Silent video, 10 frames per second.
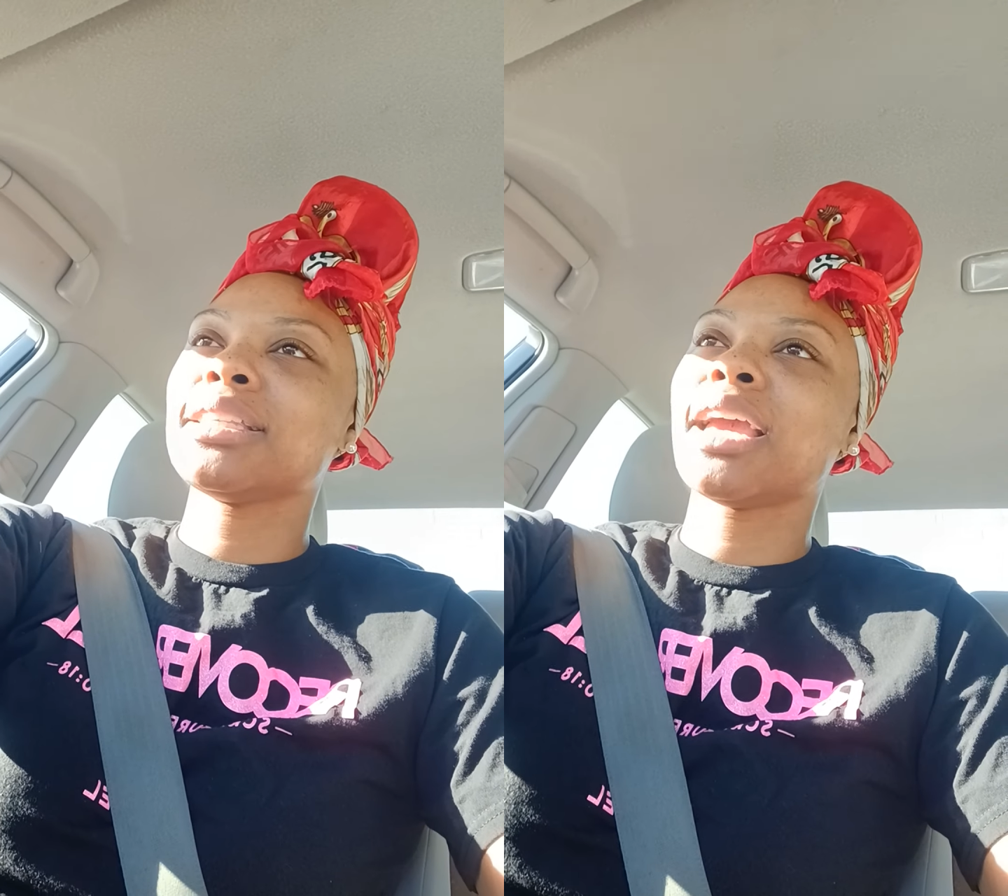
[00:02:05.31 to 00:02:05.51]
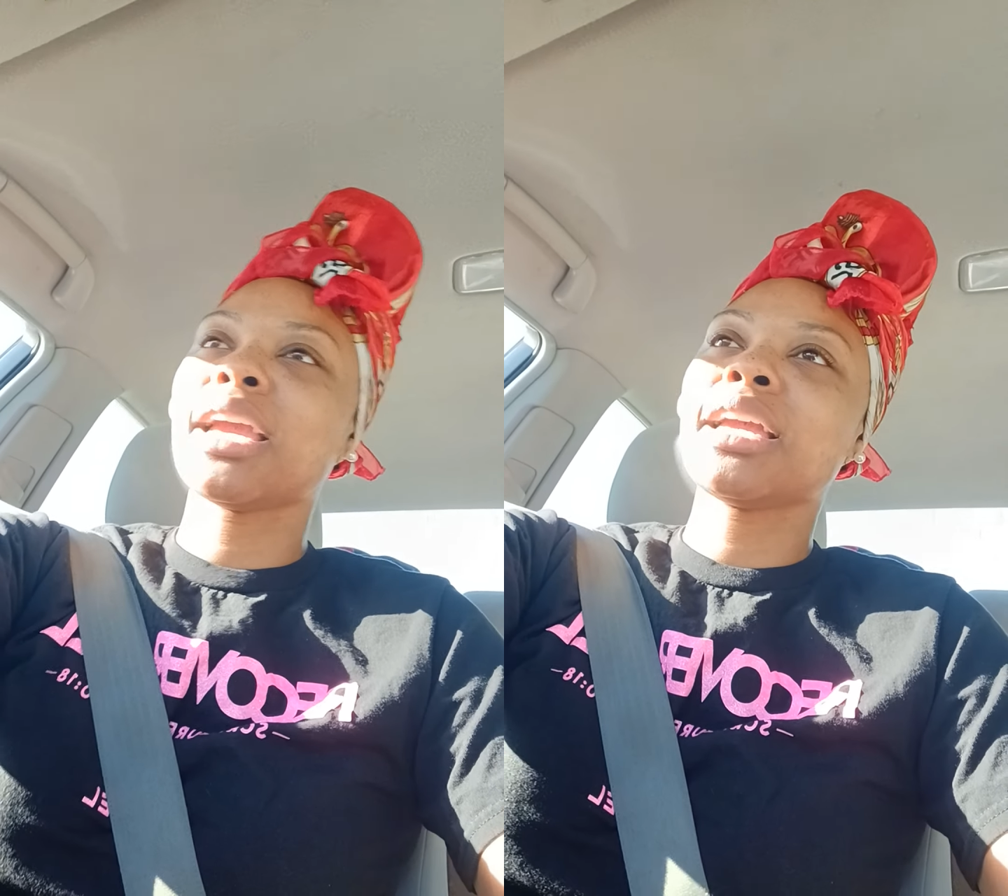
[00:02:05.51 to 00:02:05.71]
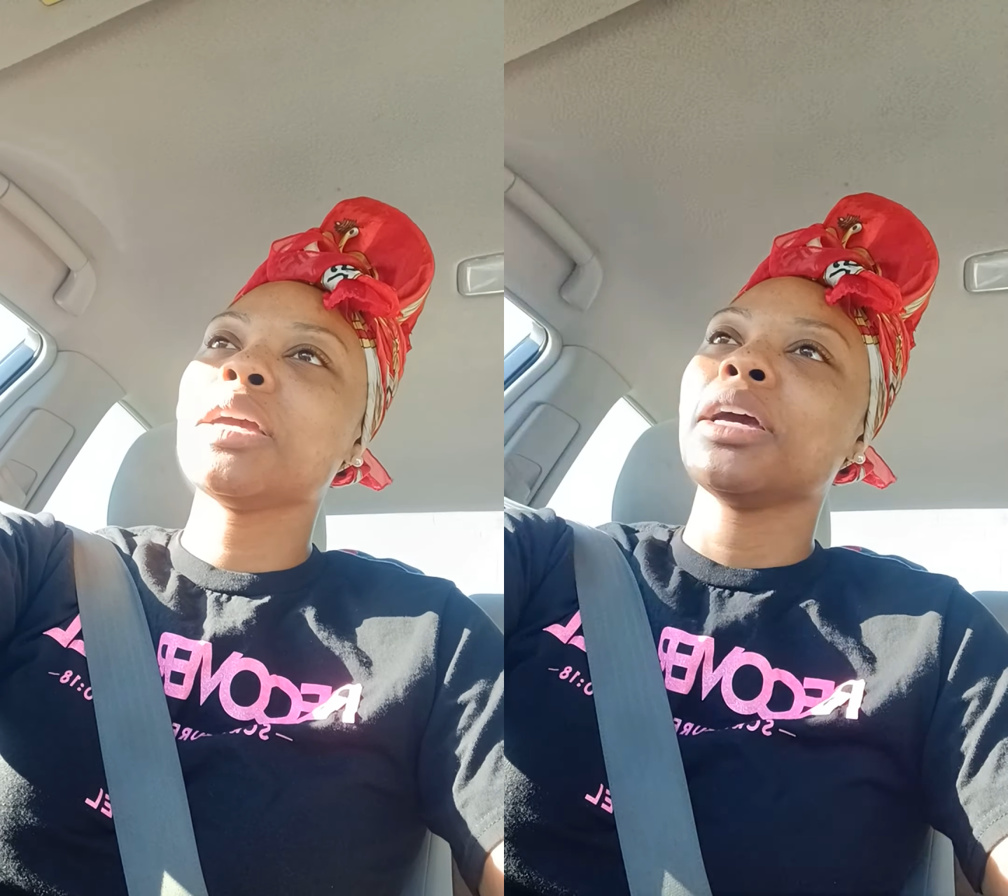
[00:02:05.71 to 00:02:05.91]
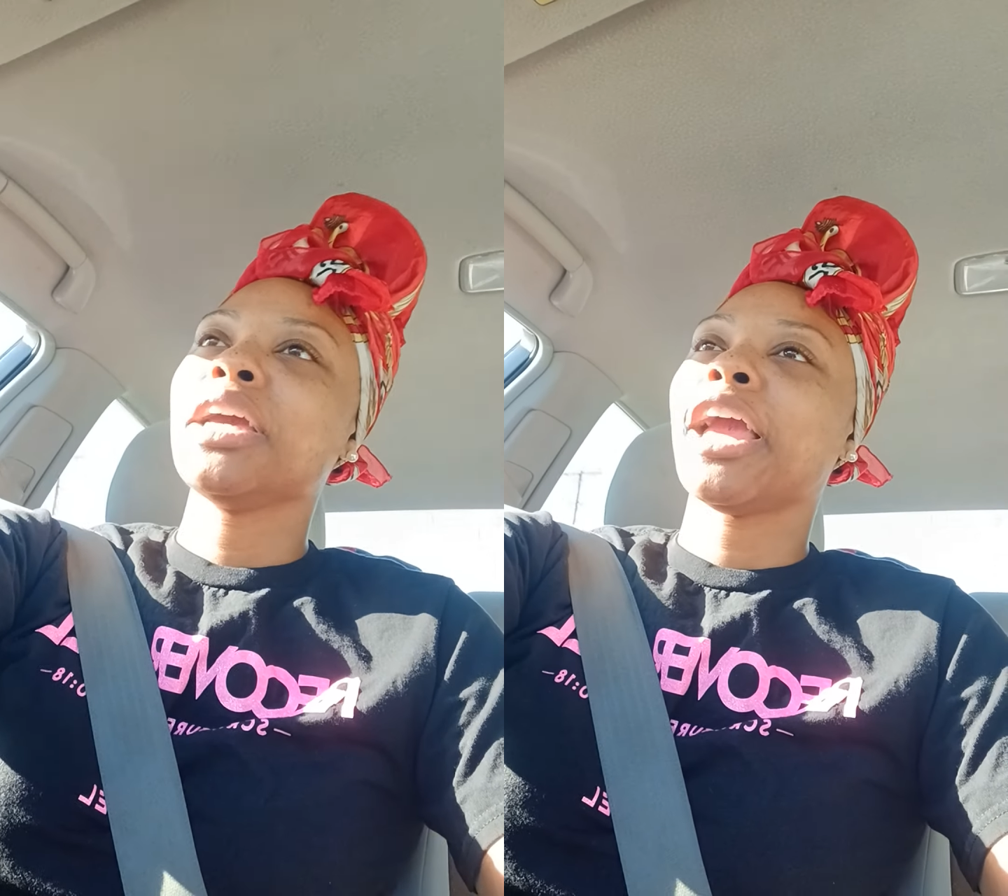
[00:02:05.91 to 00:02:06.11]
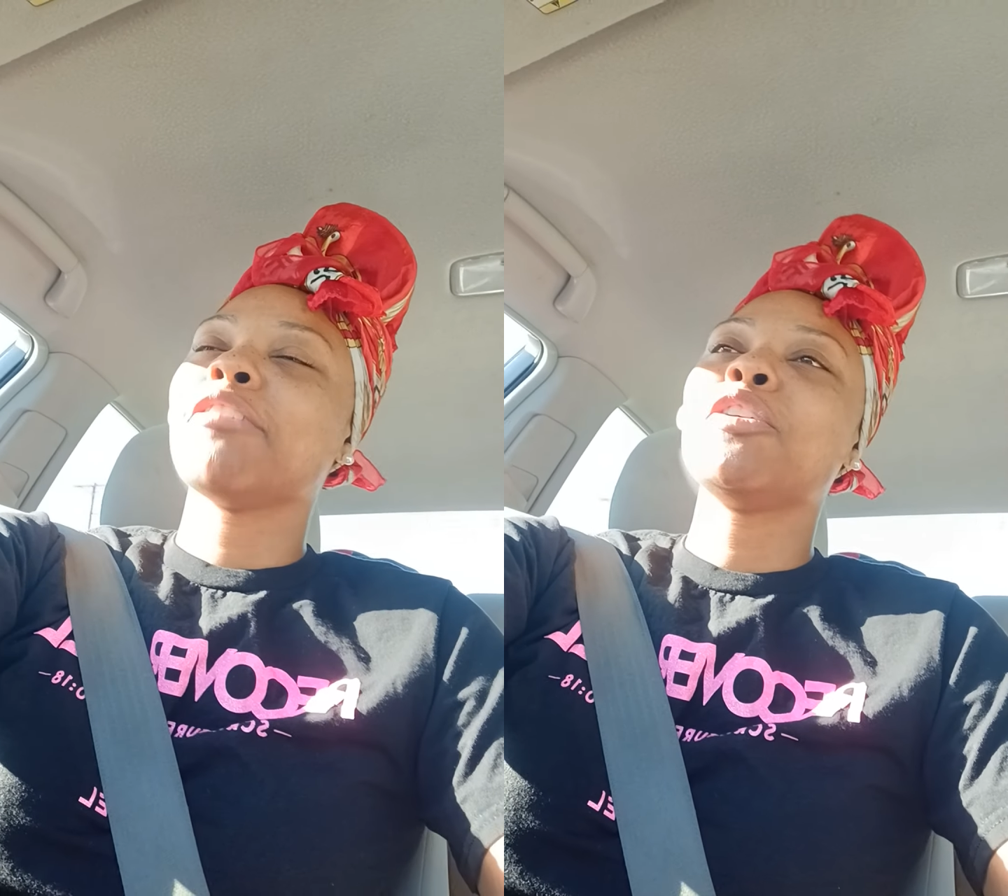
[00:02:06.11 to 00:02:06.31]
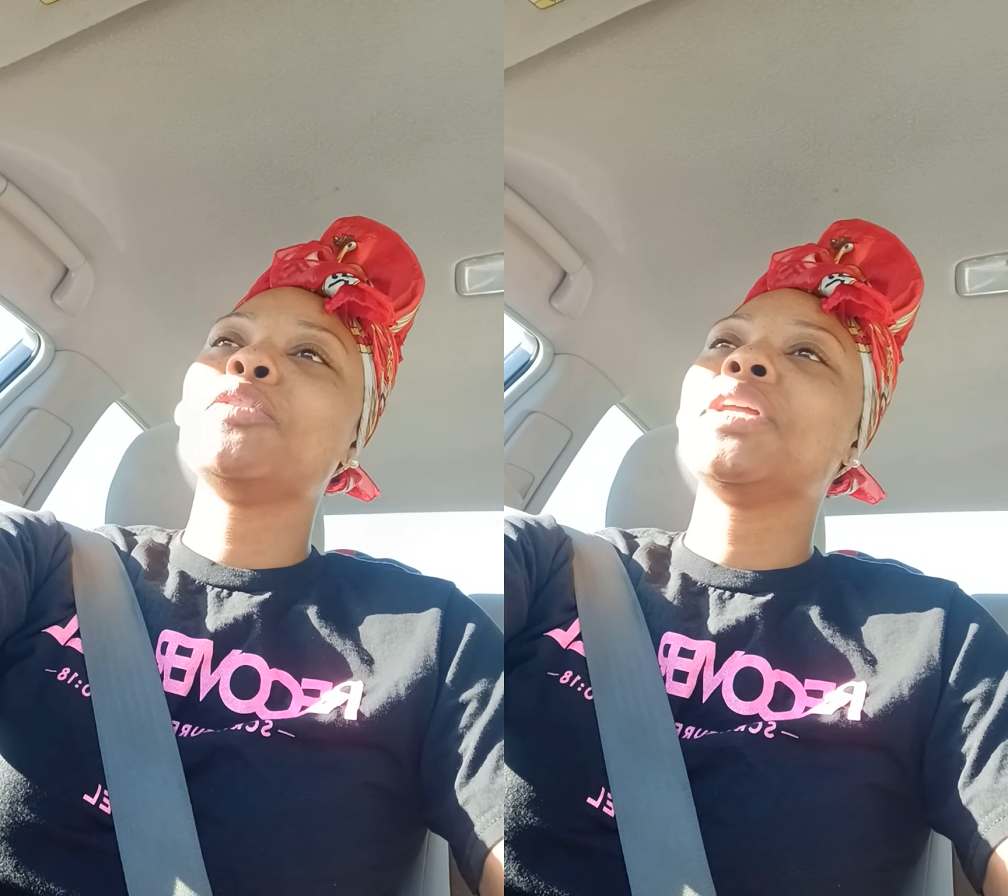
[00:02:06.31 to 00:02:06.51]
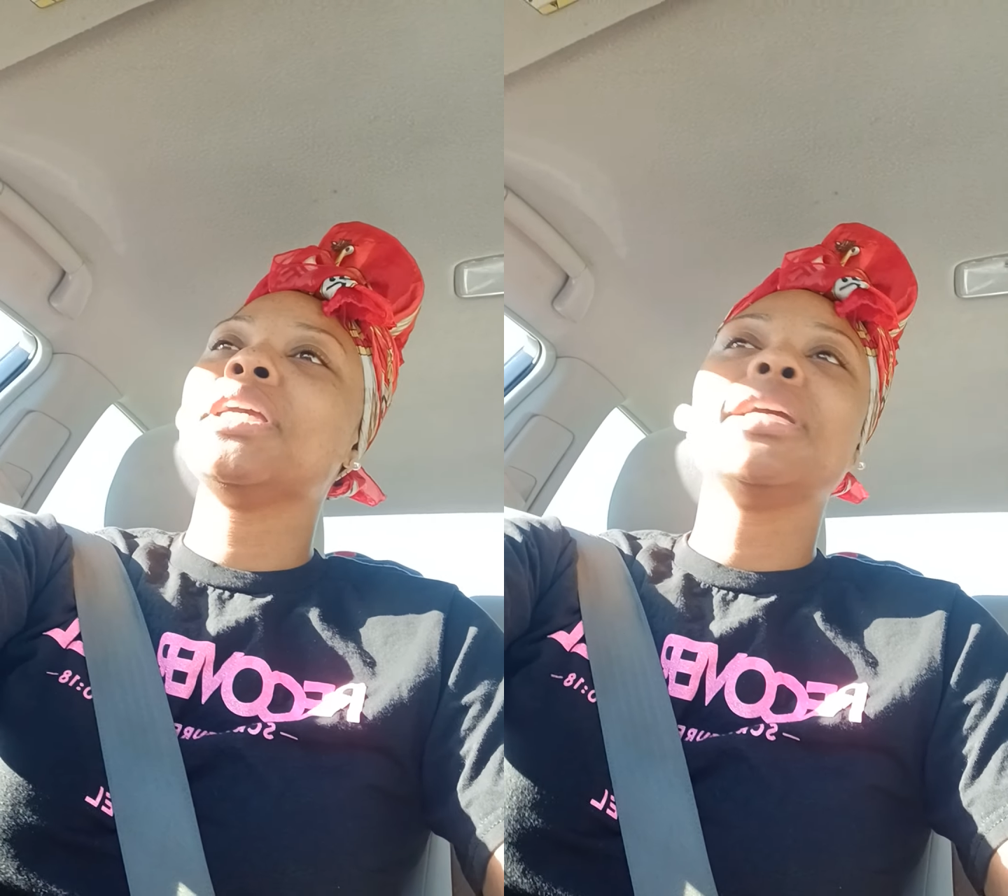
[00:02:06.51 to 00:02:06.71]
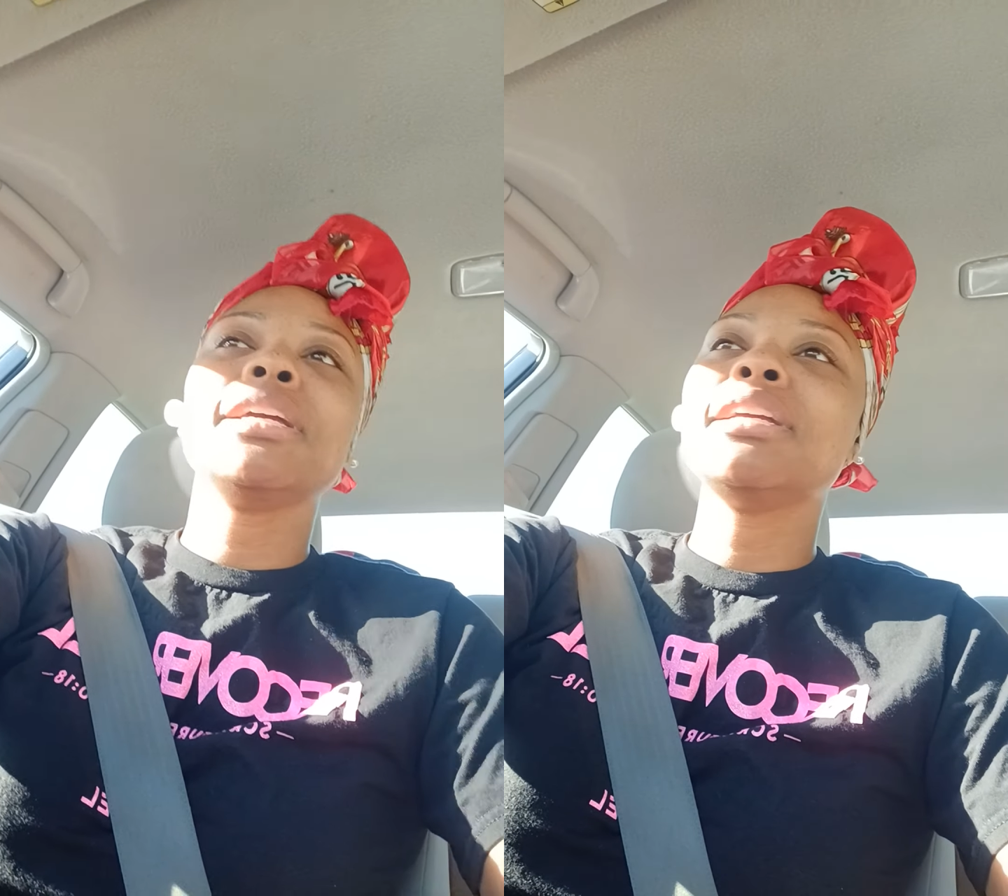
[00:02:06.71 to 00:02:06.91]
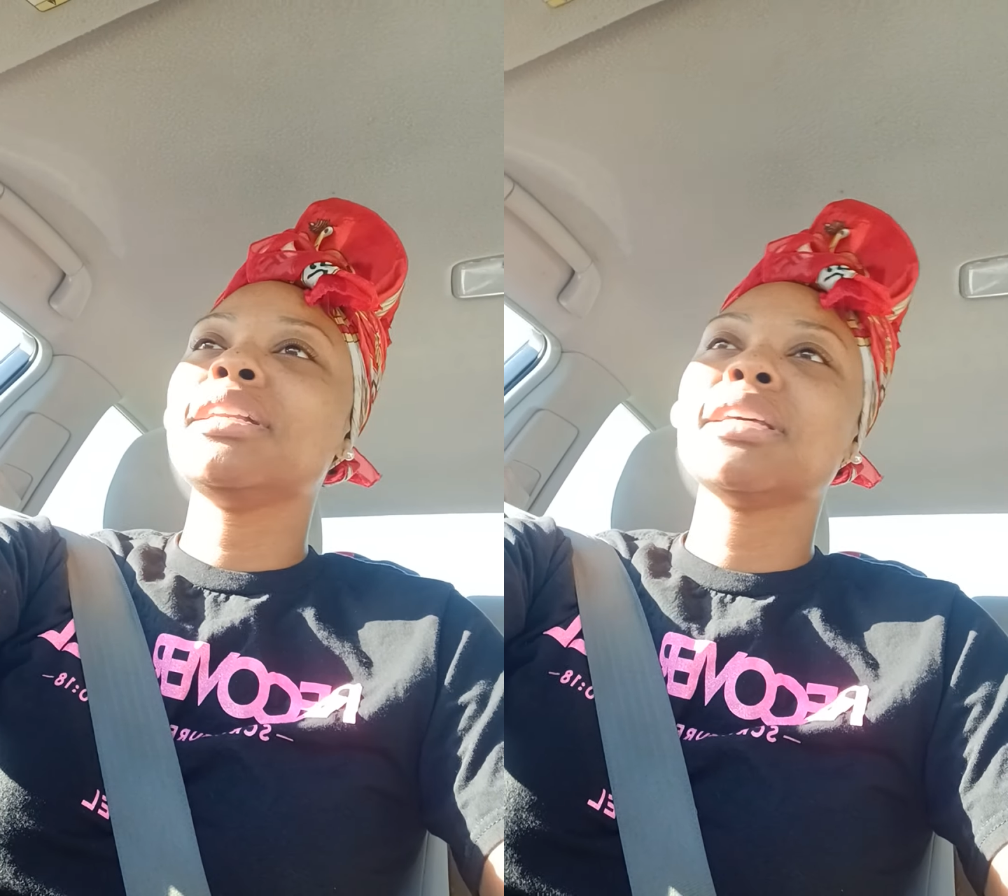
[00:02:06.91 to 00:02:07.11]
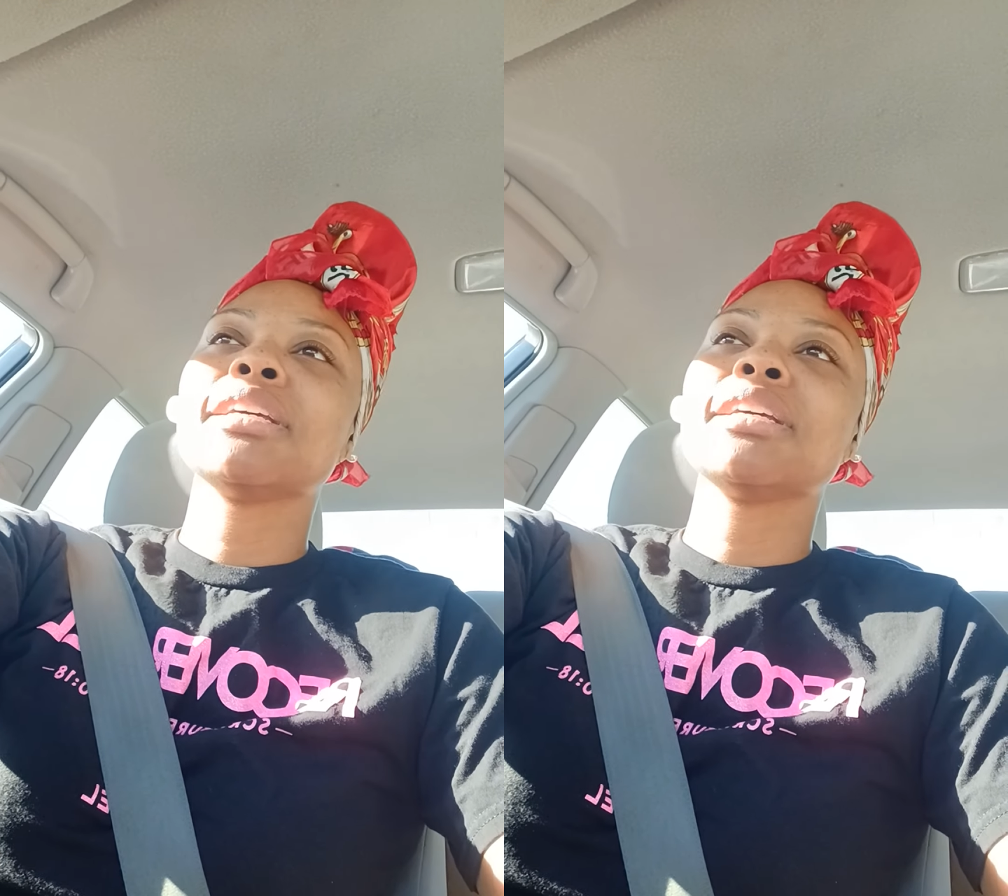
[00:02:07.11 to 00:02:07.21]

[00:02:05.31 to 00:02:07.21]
day. If you need